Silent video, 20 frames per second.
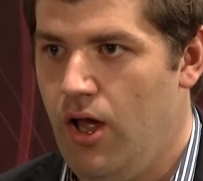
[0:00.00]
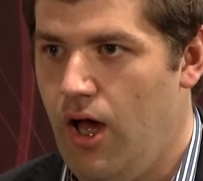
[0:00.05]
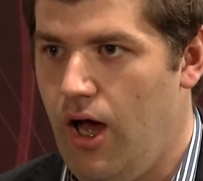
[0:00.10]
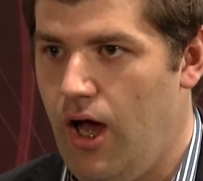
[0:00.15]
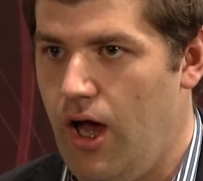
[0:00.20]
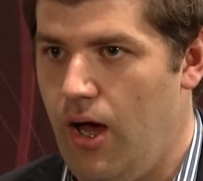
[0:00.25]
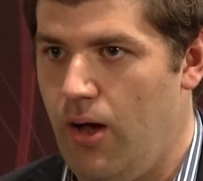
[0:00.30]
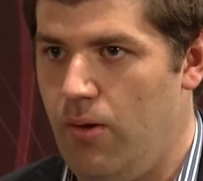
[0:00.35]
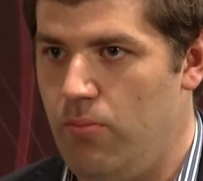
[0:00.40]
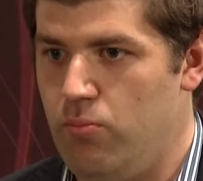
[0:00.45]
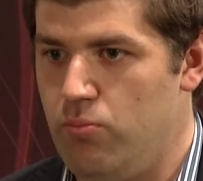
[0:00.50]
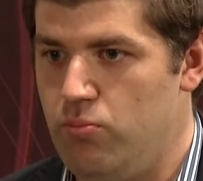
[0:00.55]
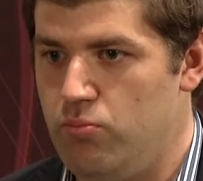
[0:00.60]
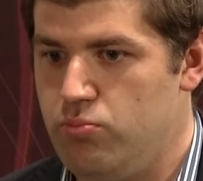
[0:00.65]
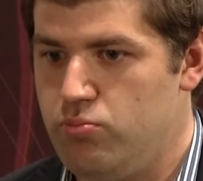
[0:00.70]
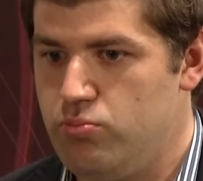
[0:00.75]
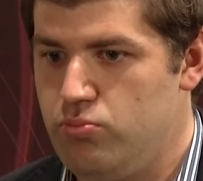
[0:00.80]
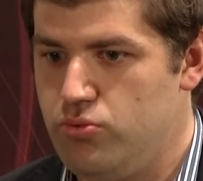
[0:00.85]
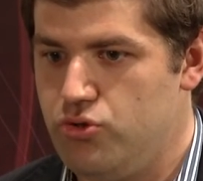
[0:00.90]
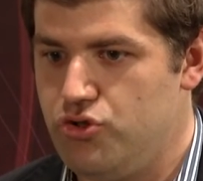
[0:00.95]
Um,
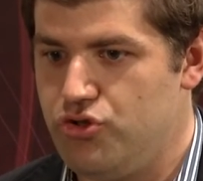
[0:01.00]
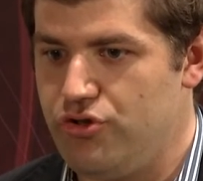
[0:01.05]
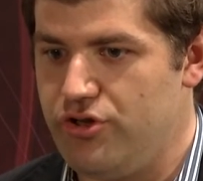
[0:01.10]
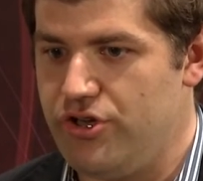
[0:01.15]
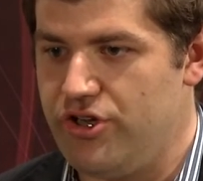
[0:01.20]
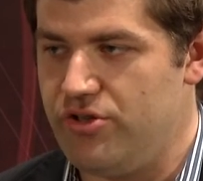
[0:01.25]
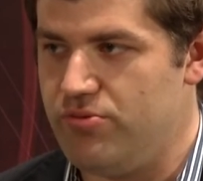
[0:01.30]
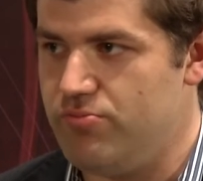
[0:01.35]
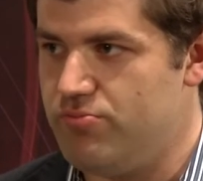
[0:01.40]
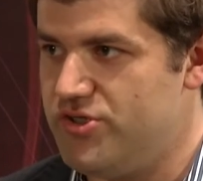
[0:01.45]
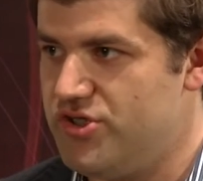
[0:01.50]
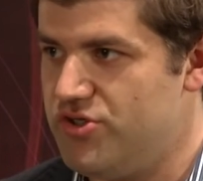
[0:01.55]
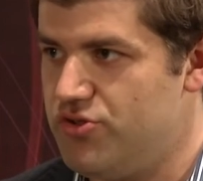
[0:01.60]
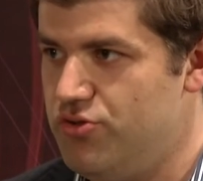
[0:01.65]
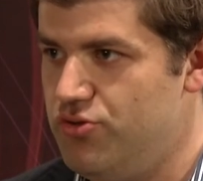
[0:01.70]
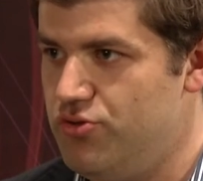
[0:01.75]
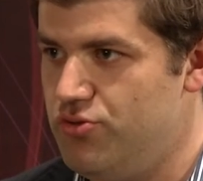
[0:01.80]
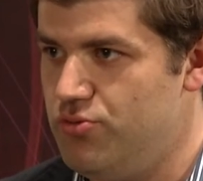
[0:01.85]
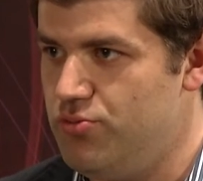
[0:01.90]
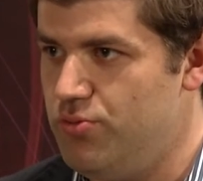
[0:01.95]
during
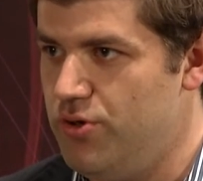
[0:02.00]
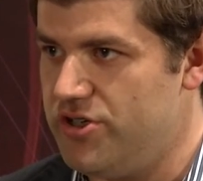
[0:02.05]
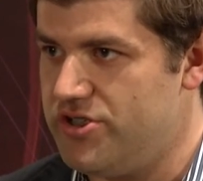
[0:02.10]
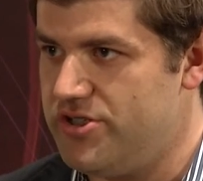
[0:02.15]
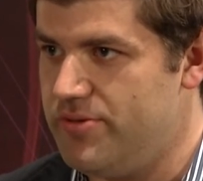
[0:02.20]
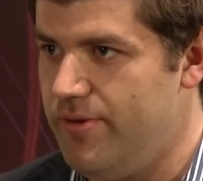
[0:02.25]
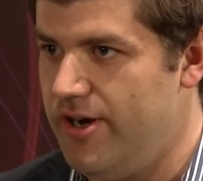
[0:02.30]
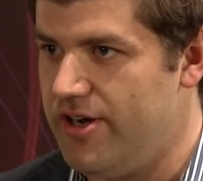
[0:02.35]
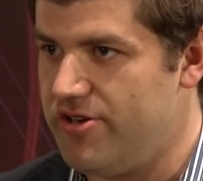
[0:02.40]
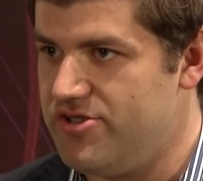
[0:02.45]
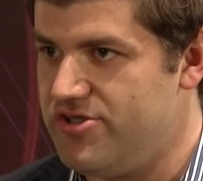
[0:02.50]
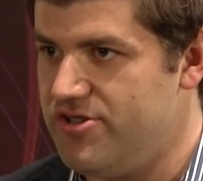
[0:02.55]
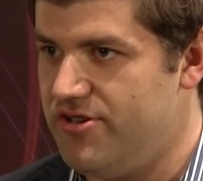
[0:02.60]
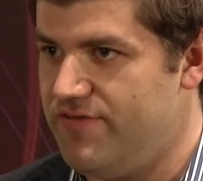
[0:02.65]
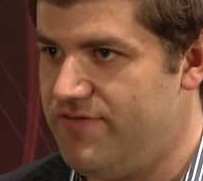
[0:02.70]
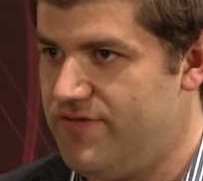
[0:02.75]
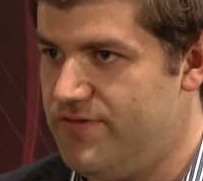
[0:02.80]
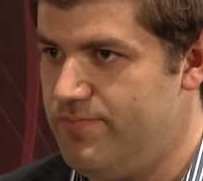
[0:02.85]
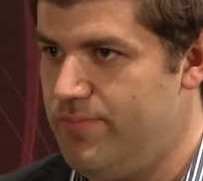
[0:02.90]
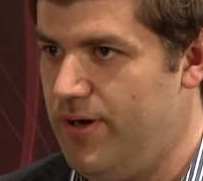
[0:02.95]
school, worked at
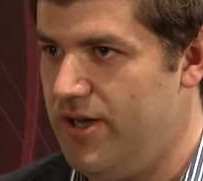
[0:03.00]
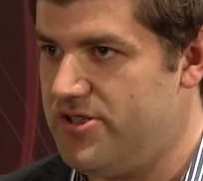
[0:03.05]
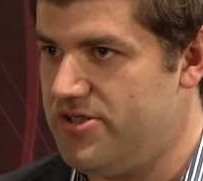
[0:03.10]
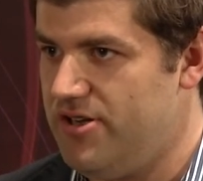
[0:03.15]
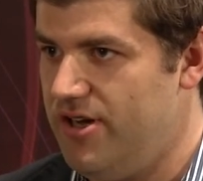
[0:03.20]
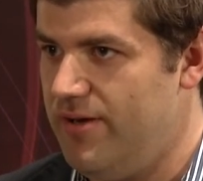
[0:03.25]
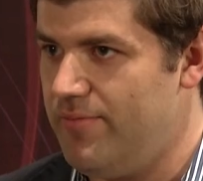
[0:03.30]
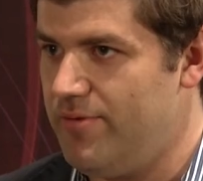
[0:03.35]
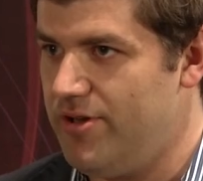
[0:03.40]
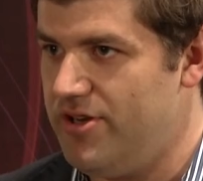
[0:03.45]
Microsoft part time,